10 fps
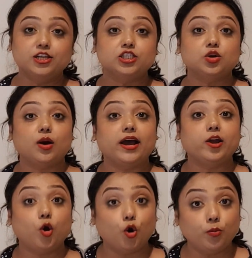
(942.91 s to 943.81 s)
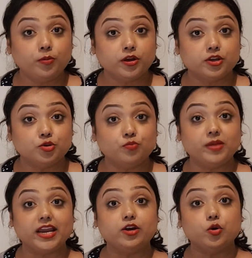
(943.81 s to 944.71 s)
So I hope you
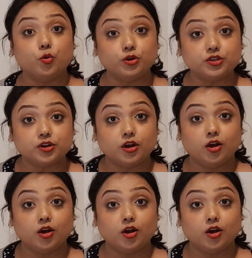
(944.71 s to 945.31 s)
made note